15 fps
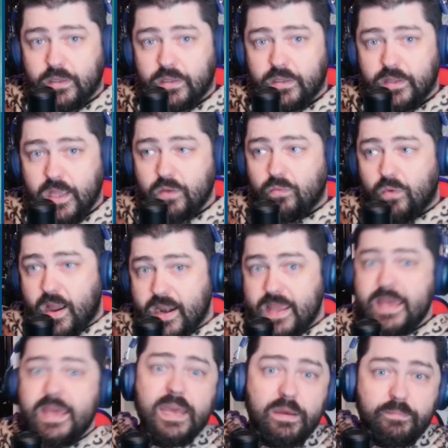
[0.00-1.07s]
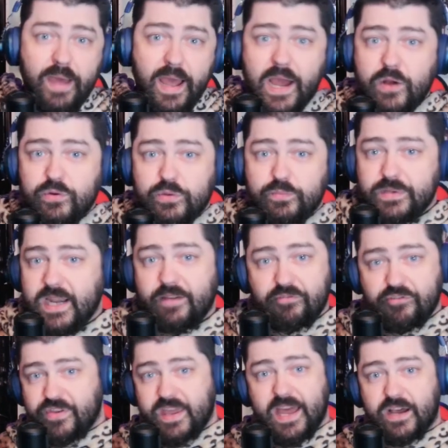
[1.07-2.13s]
They want him out, but
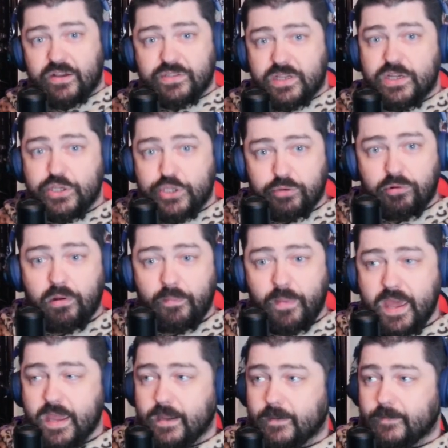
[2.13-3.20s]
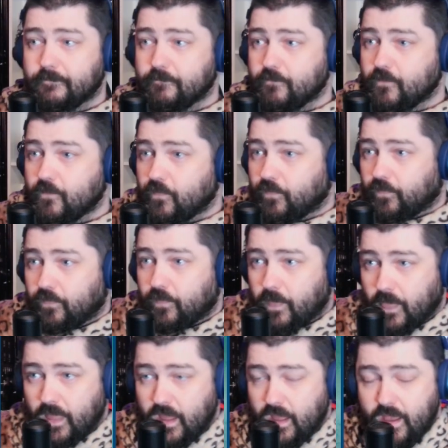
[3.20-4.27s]
everything else to remain.
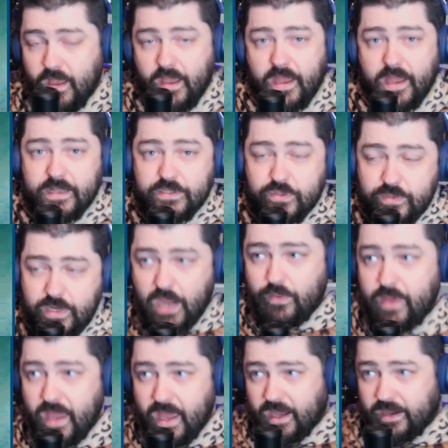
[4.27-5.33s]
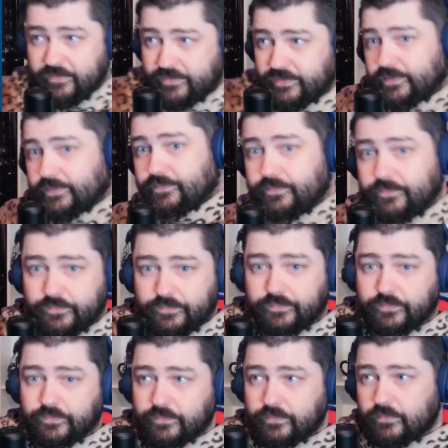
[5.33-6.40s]
And so now we have
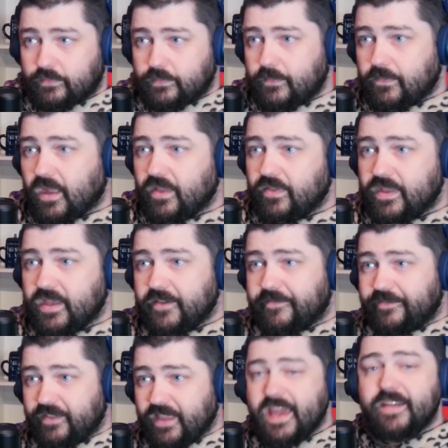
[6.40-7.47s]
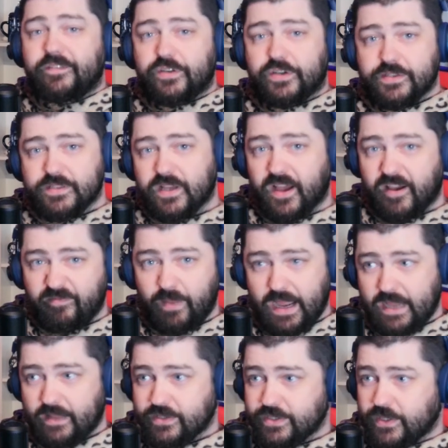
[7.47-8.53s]
the flavors of
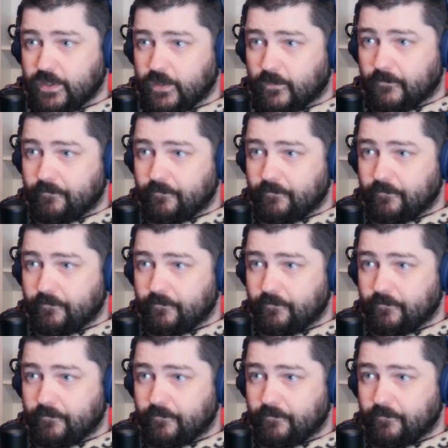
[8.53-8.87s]
palace coup.